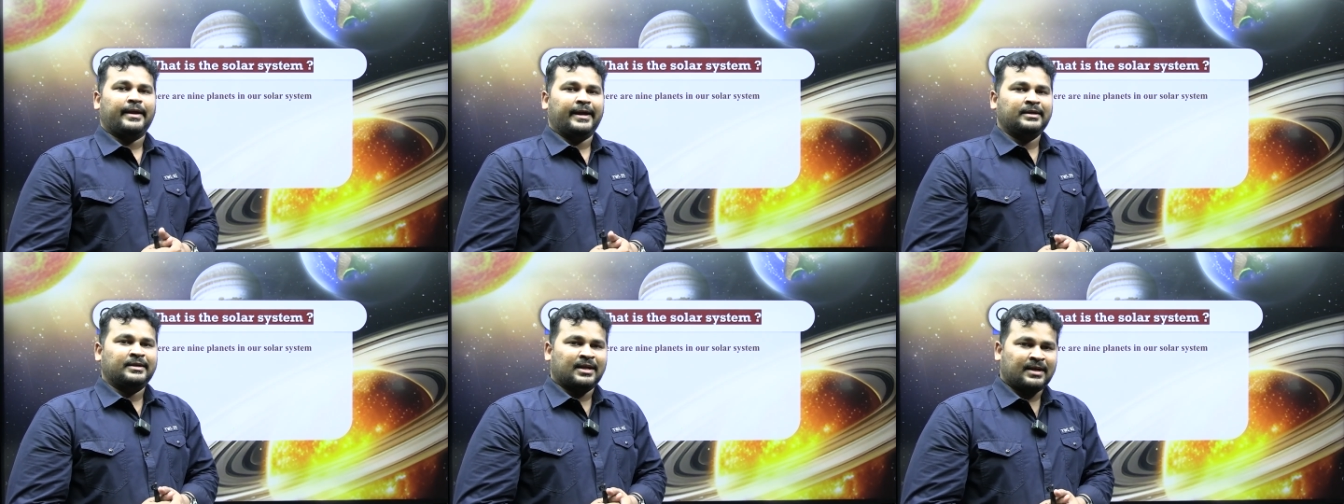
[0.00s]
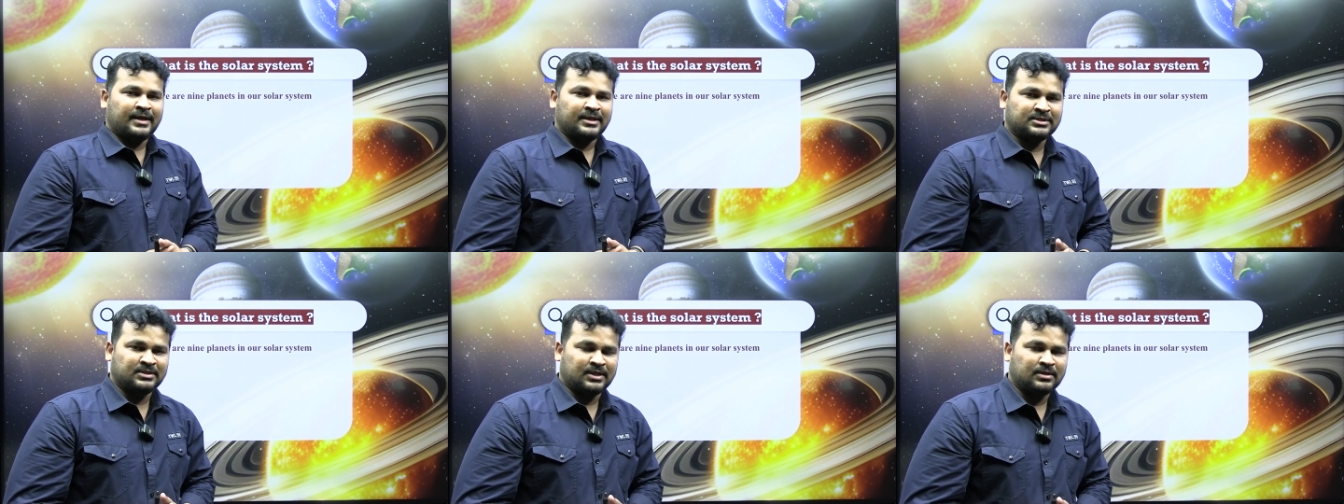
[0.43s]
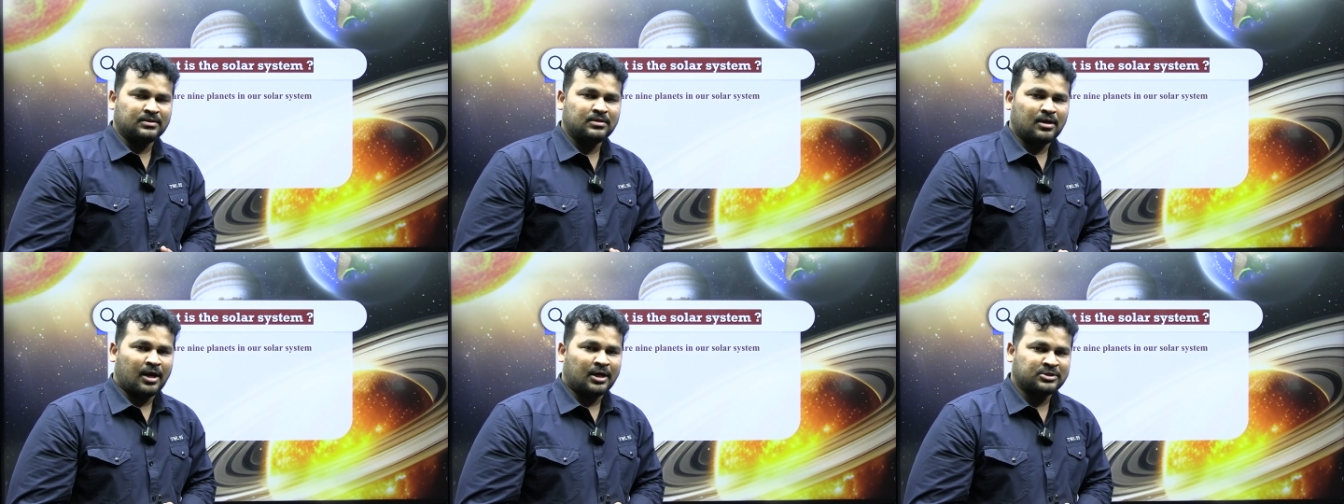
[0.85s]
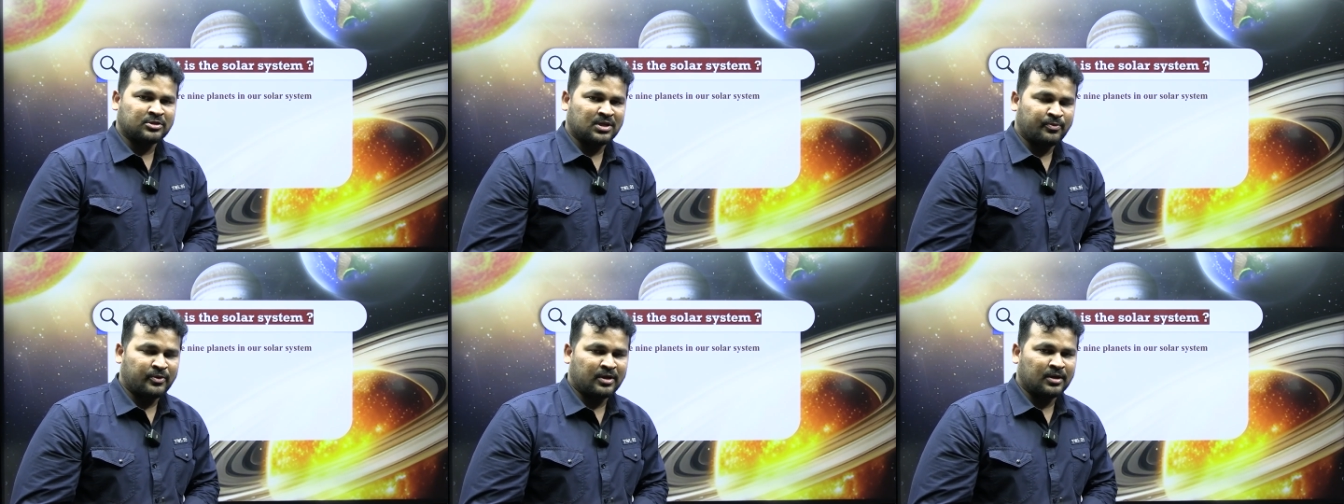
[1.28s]
International
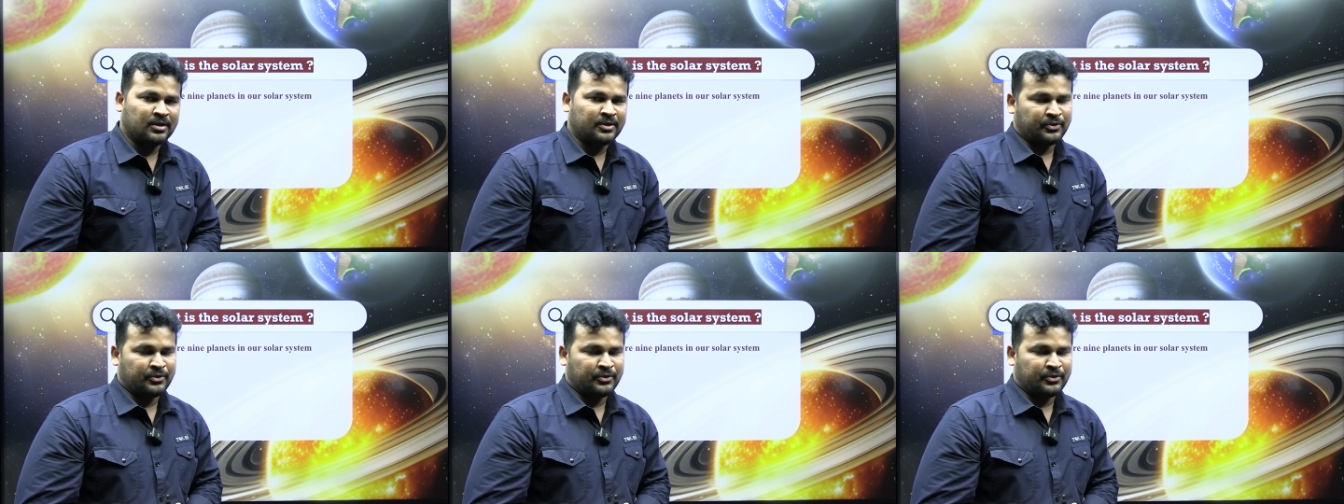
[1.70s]
Astronomical